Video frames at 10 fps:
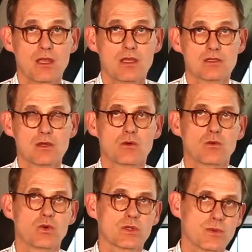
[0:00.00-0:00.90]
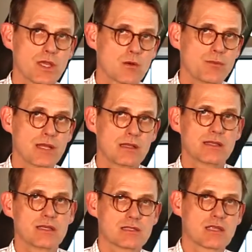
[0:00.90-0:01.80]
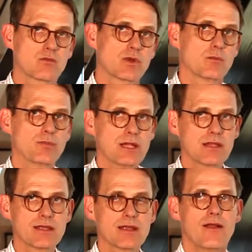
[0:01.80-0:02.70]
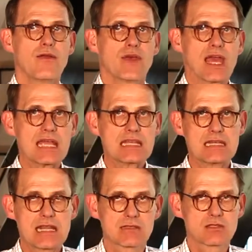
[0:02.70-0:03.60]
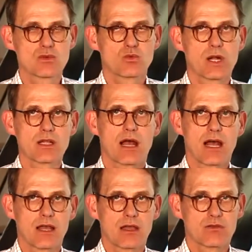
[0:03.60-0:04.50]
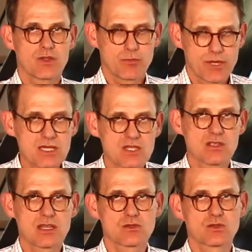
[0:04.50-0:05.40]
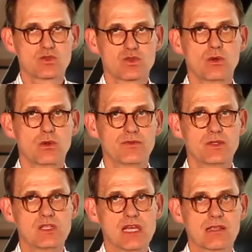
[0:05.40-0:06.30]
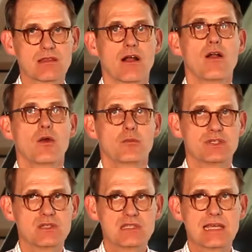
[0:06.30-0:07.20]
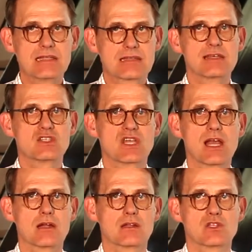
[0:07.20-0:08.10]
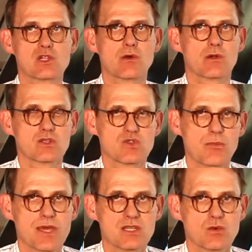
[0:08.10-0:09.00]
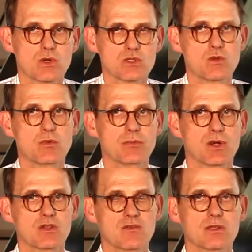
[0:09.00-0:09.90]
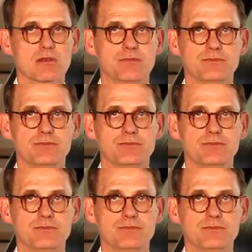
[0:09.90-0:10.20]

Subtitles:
So what we are building is that we're building a net where the patient has control of the data, but the data is shared as long as the patient wants to be part of it.